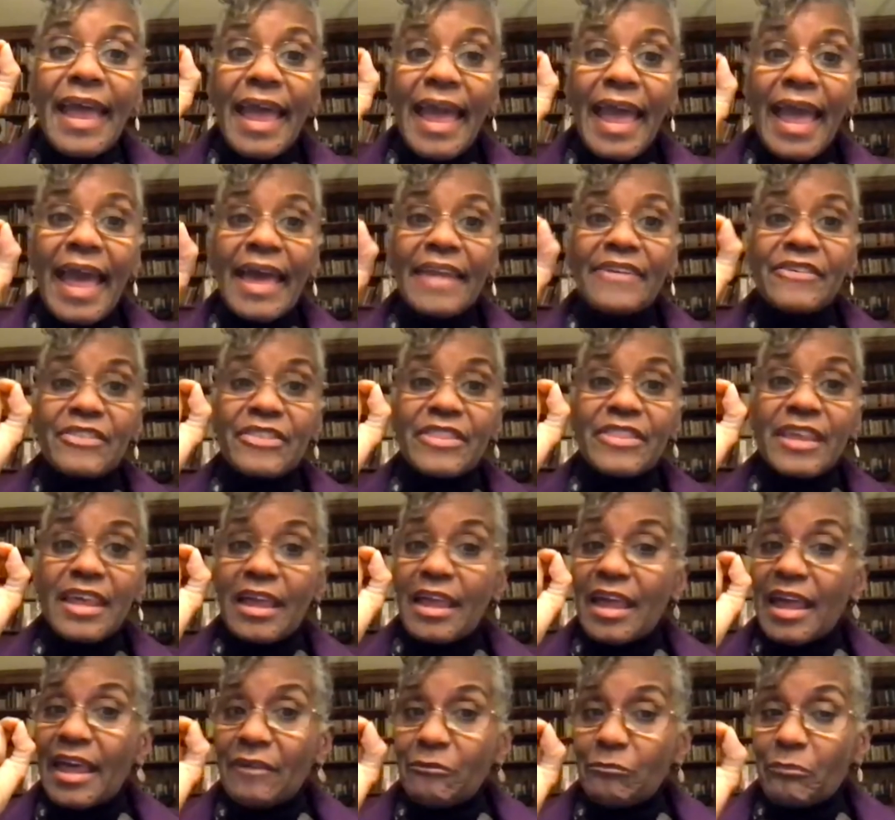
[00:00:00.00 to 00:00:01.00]
at
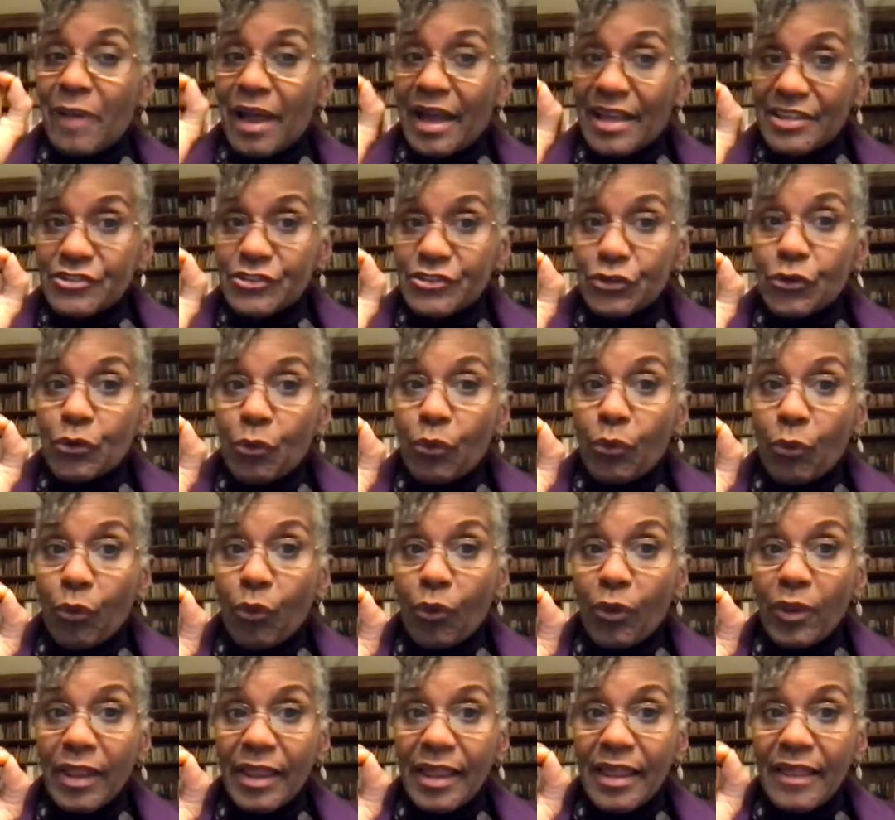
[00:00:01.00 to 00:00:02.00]
my
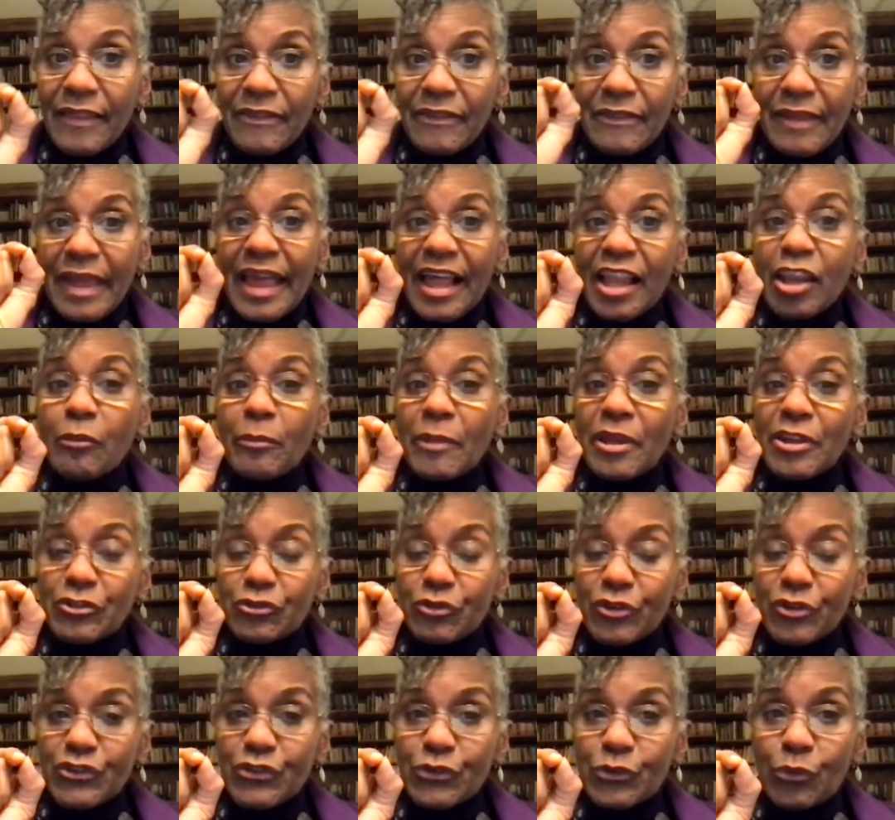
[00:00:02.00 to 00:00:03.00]
school, the
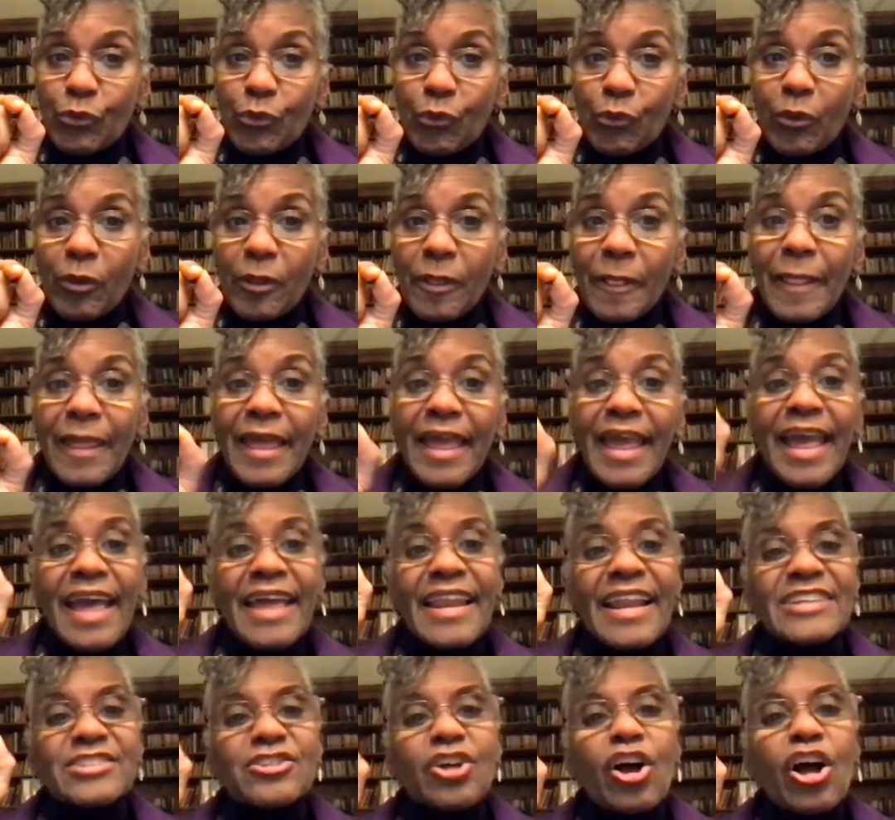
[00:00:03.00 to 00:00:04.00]
elementary school,
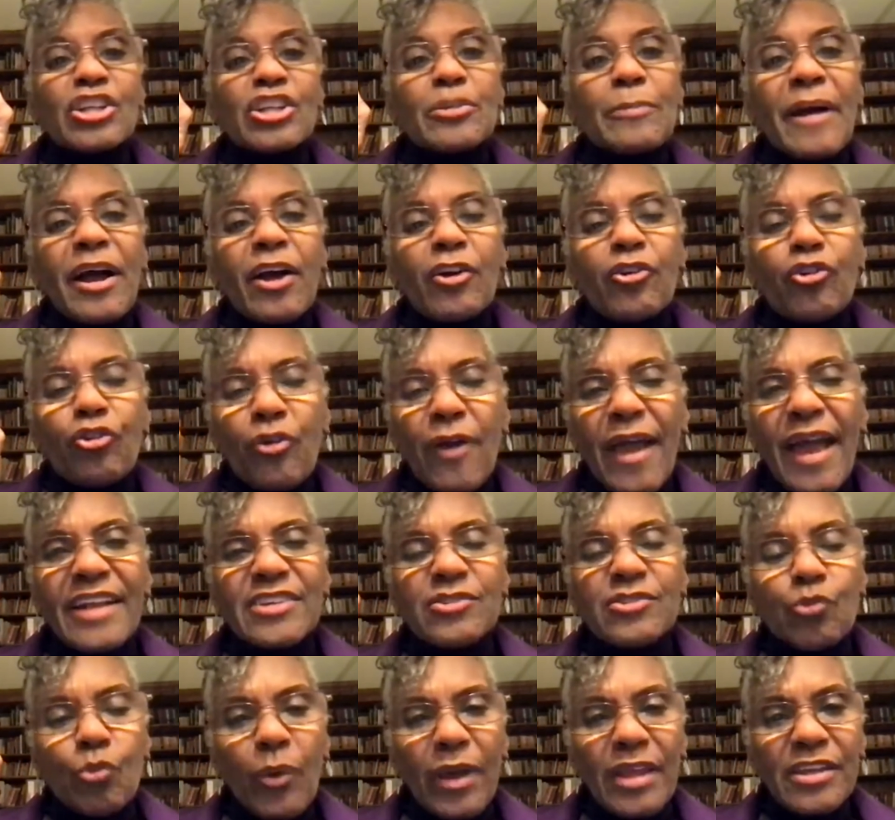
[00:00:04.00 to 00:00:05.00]
and I talked about
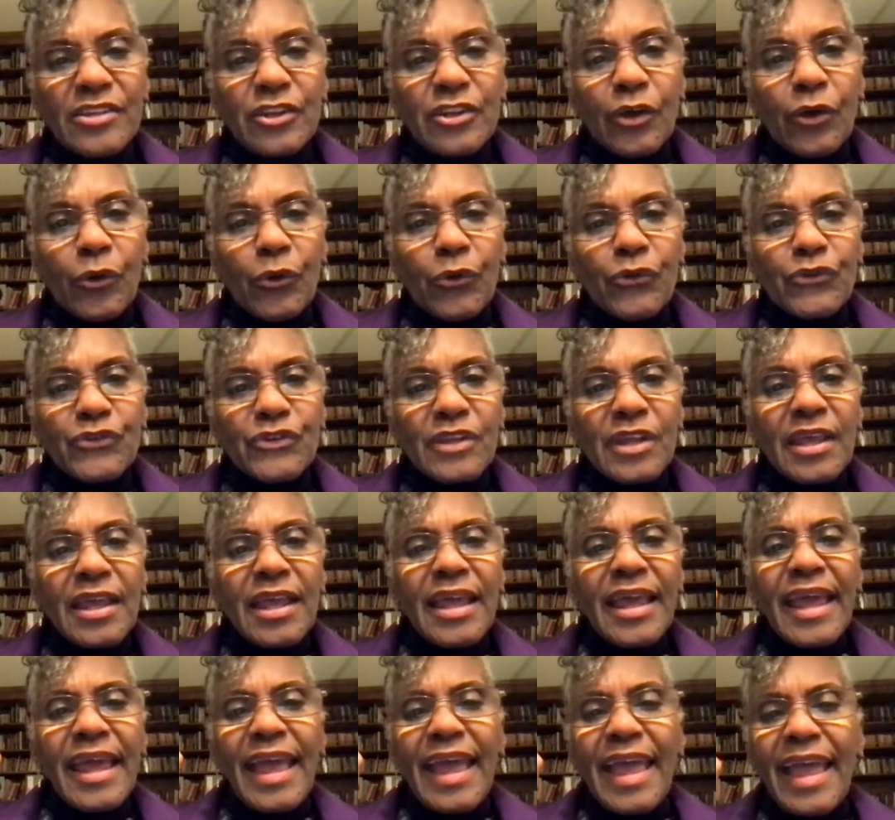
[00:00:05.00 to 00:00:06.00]
cracked windows
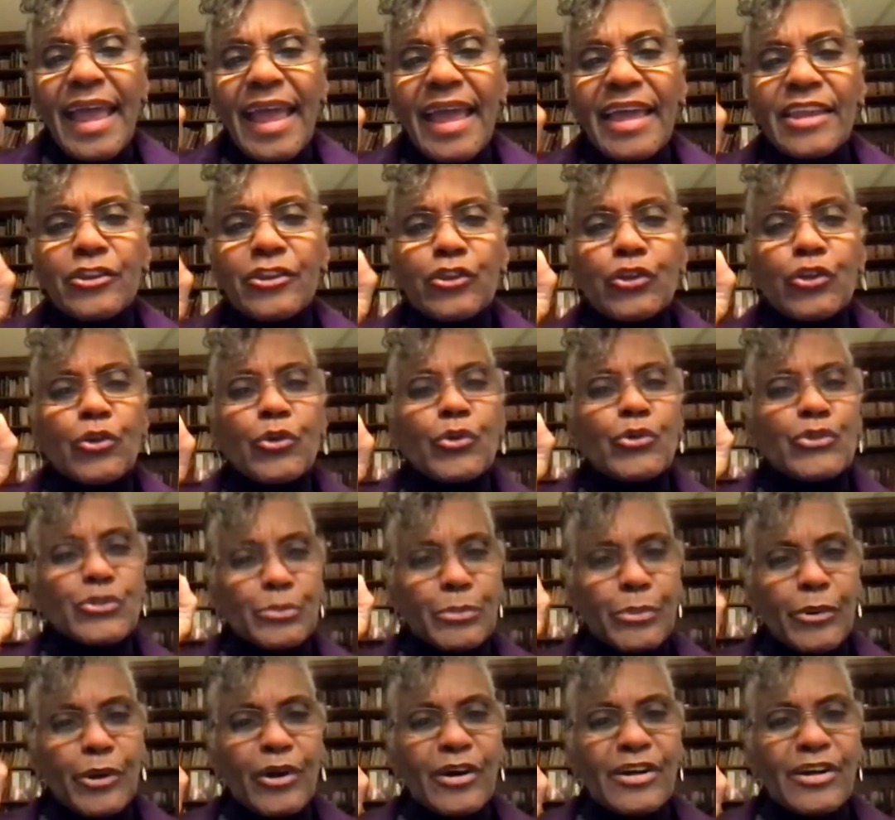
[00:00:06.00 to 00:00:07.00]
and used
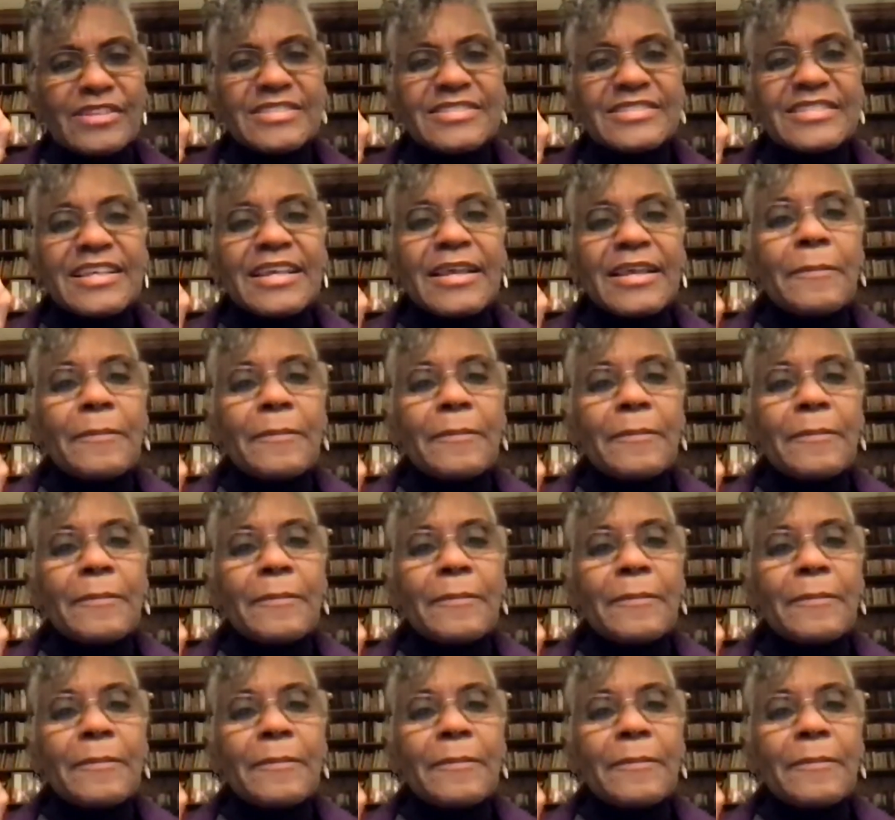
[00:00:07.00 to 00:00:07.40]
books.